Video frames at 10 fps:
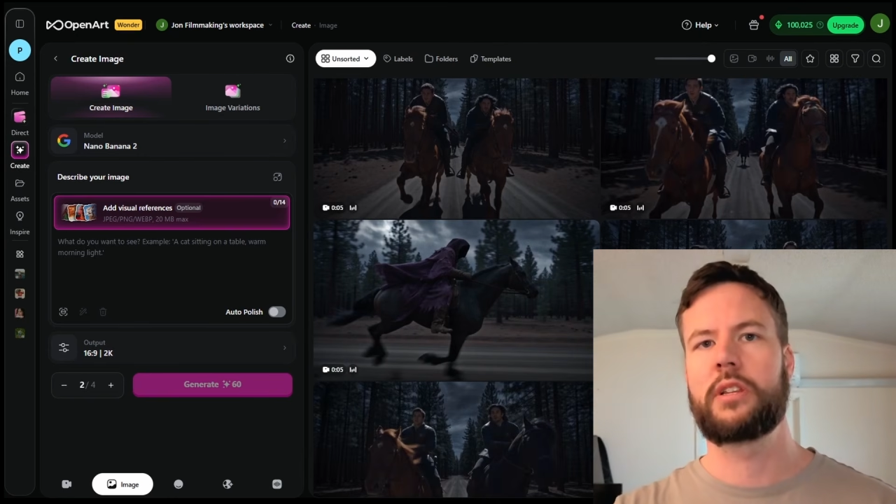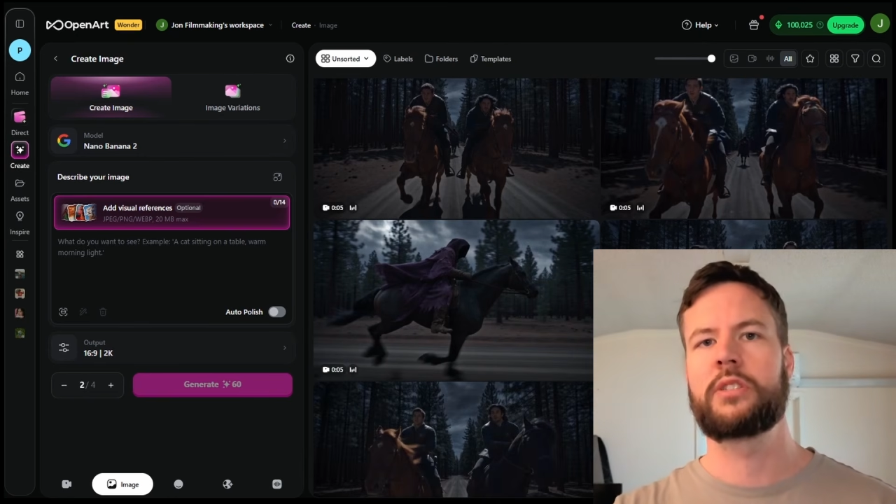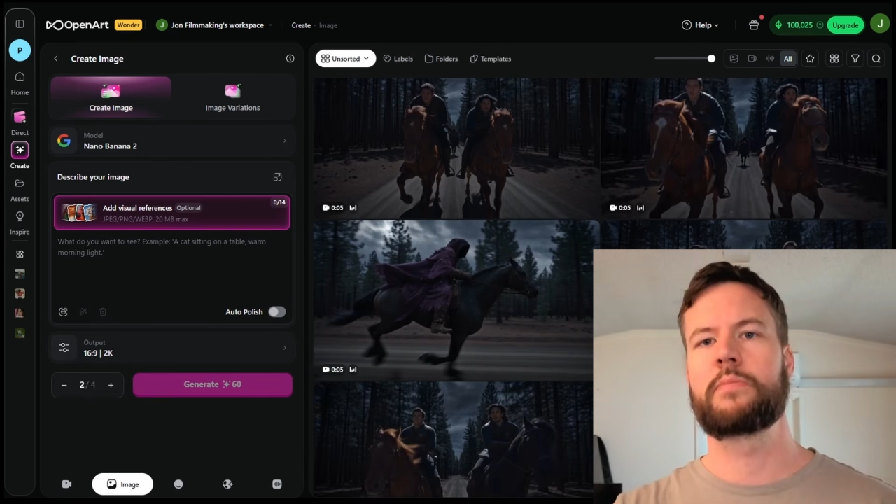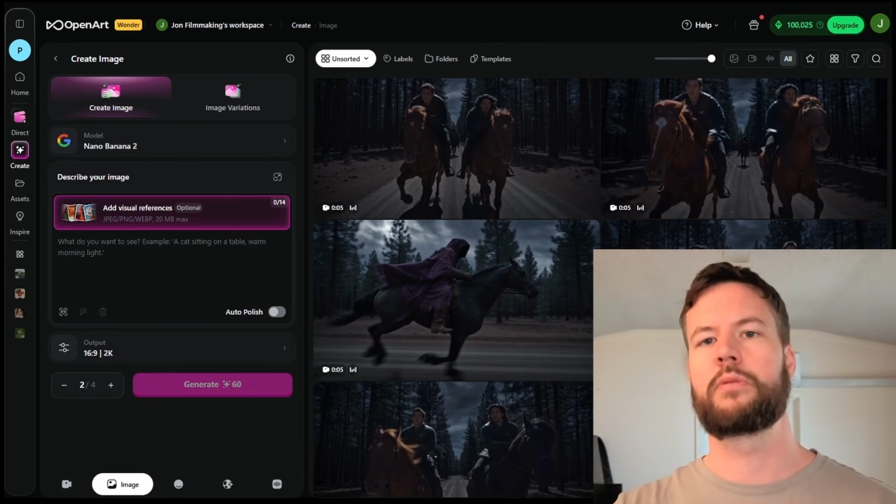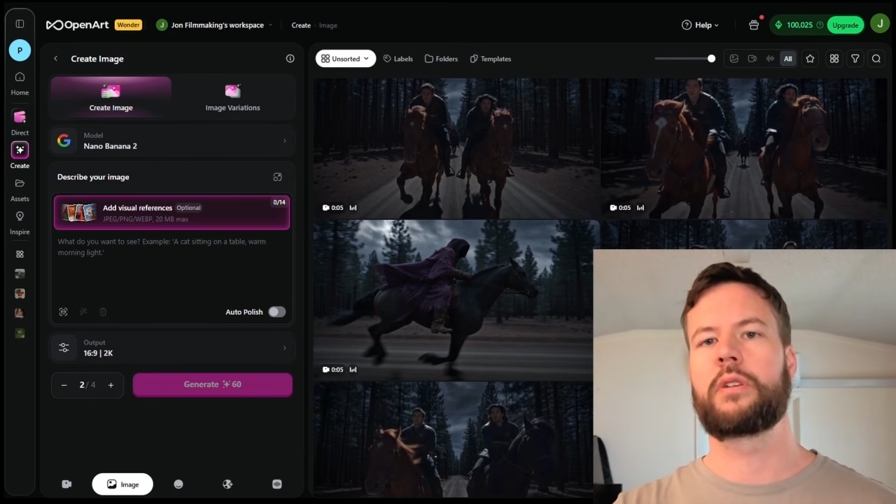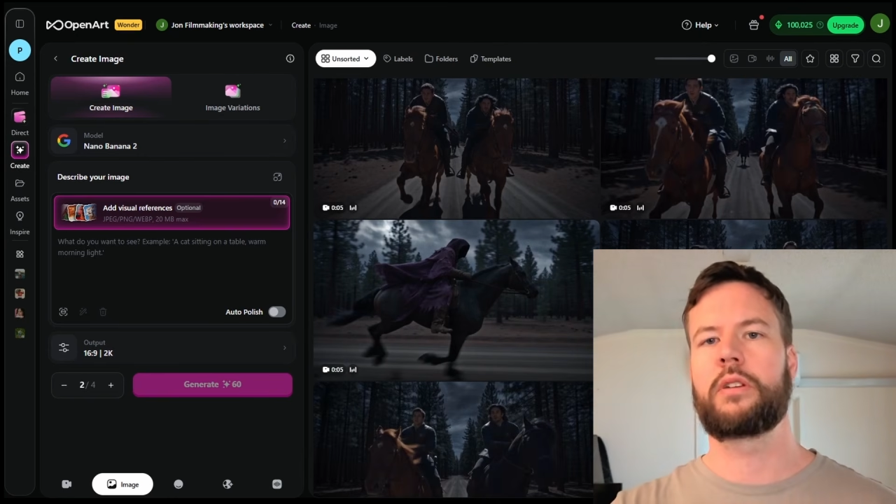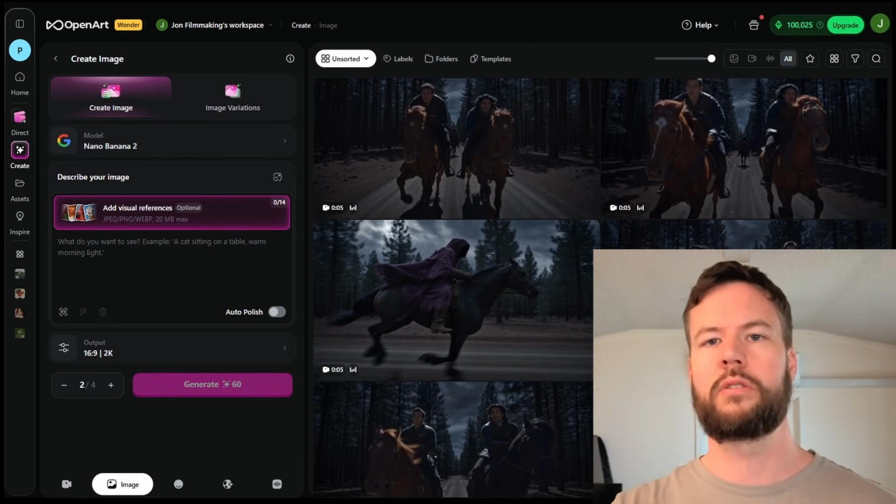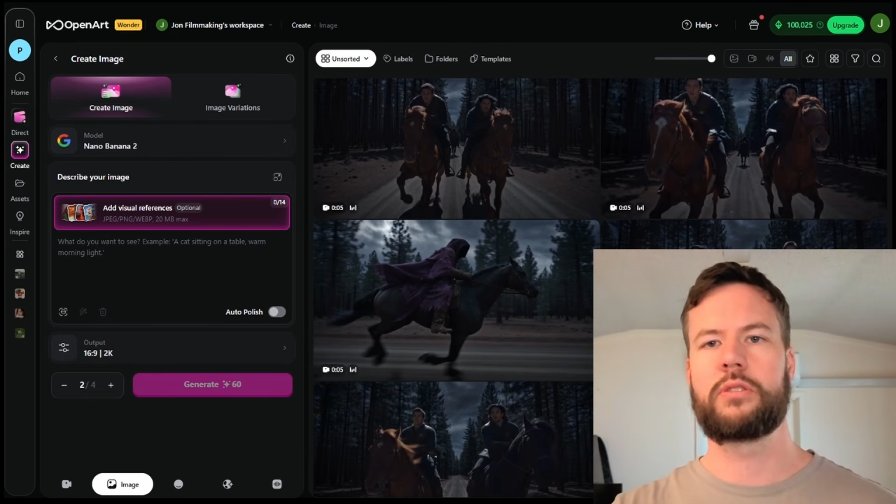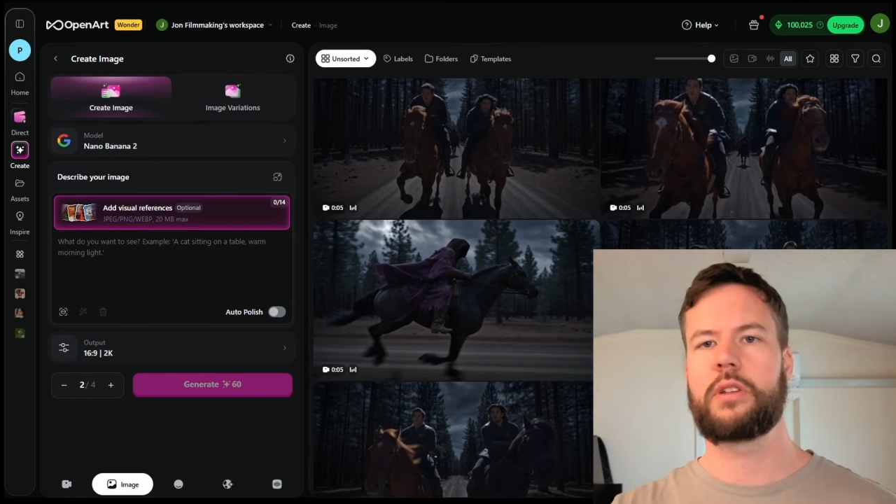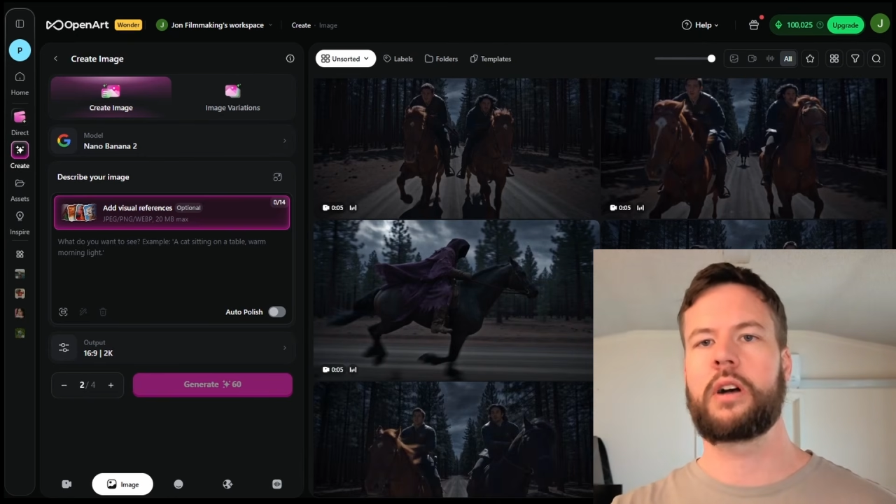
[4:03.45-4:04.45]
it is important
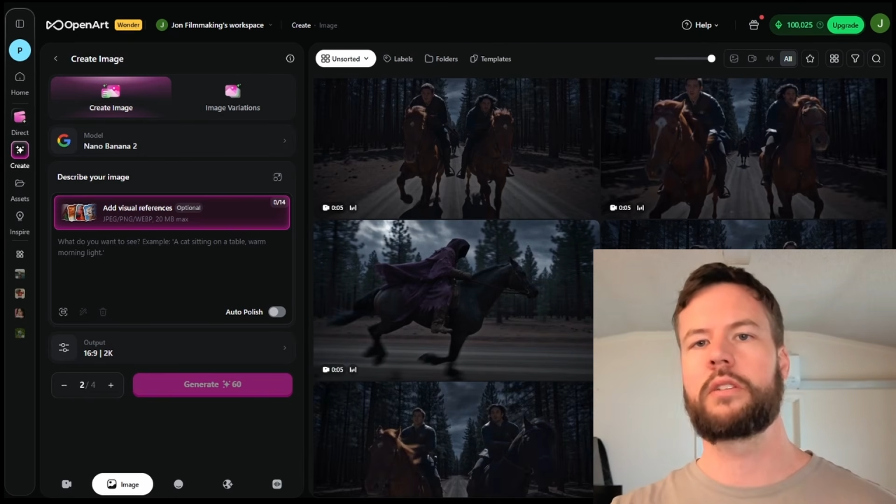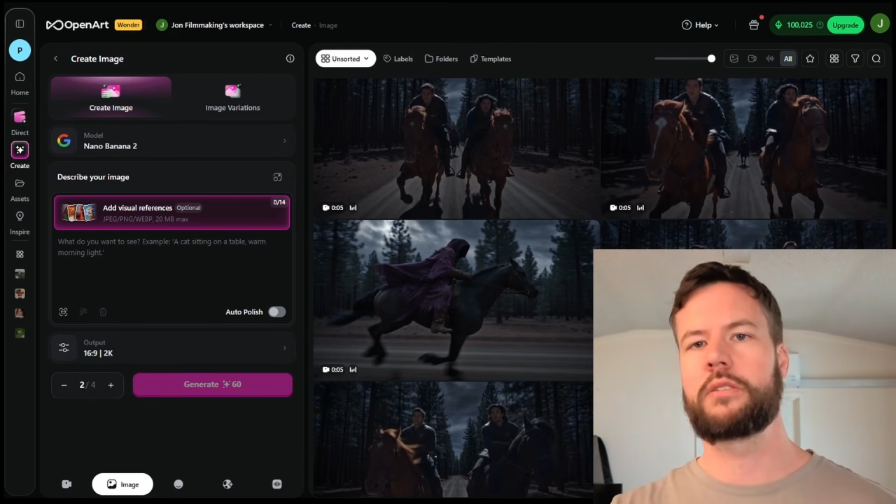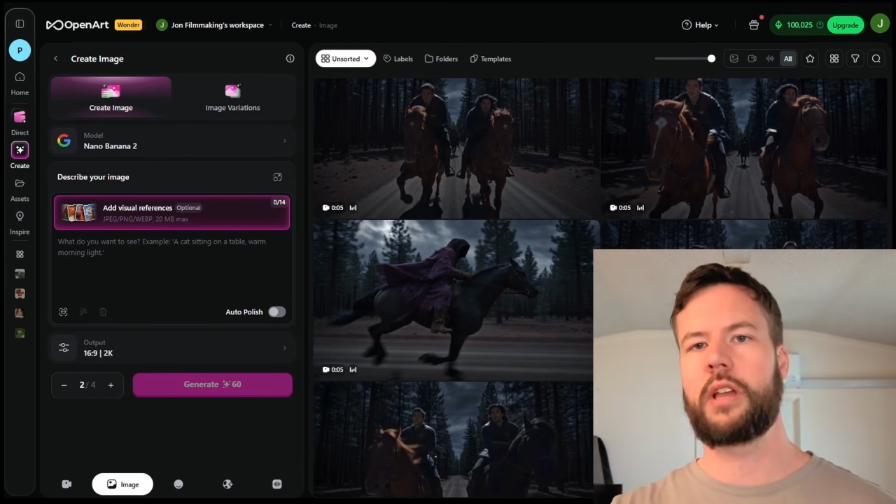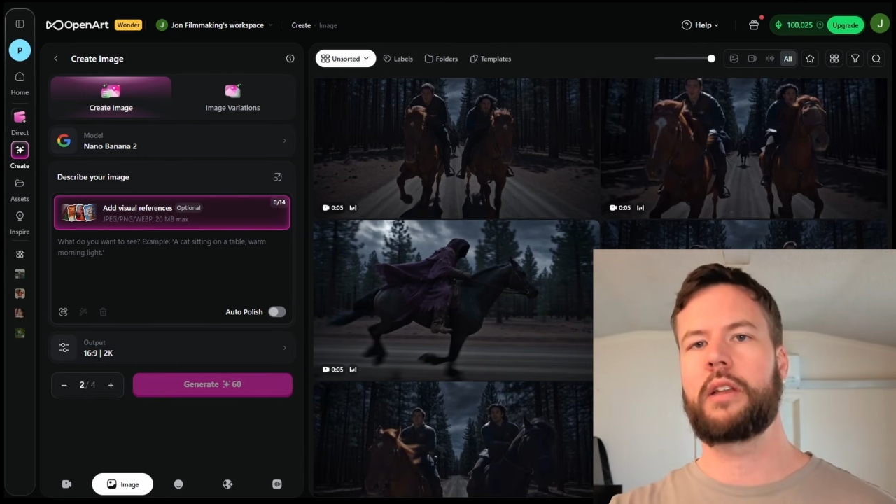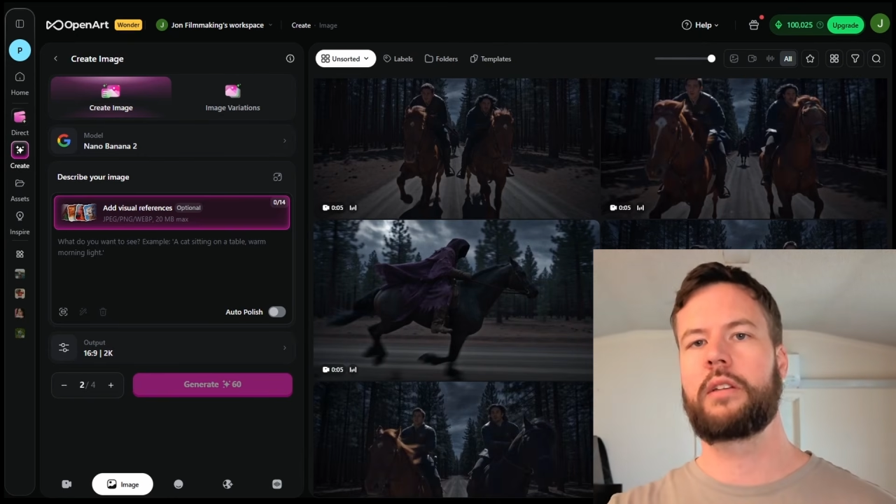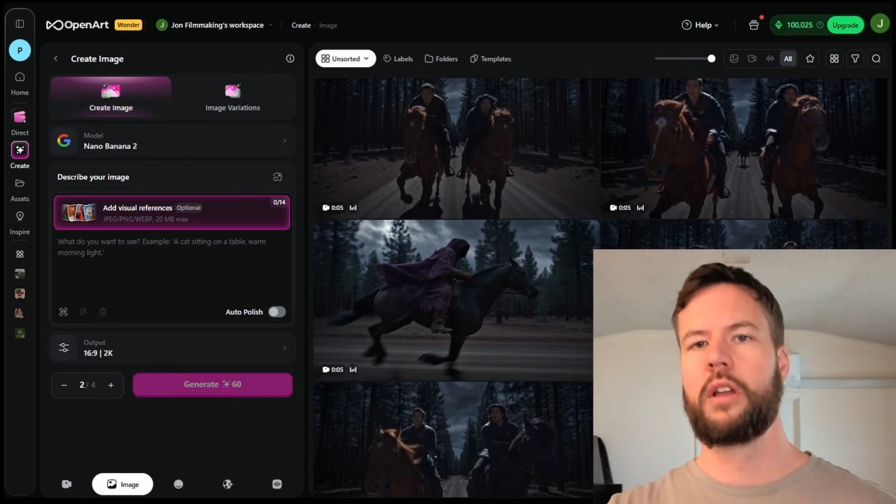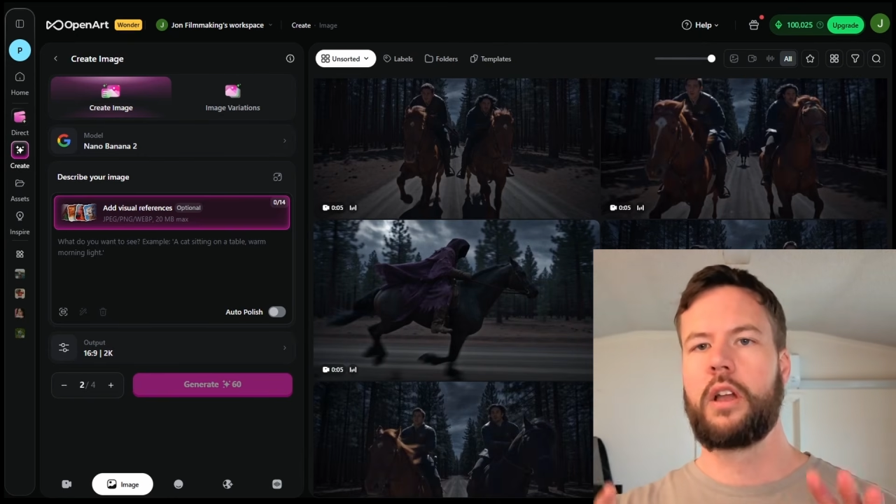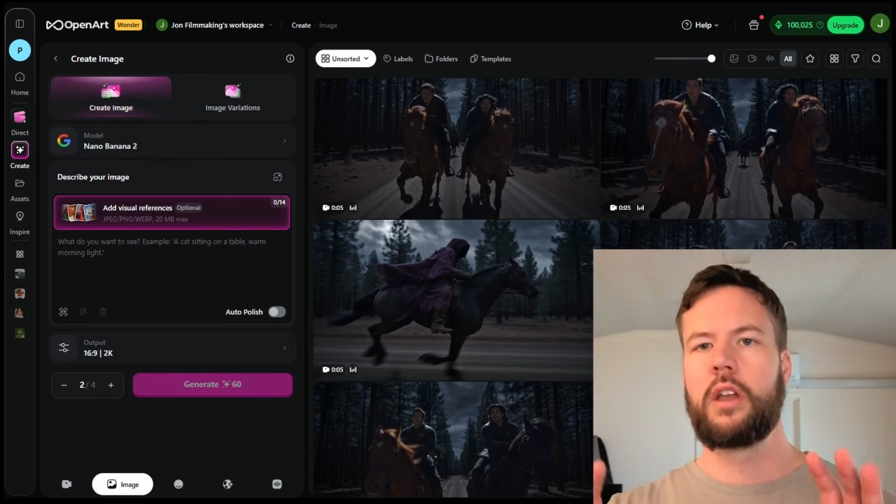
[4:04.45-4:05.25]
you just understand,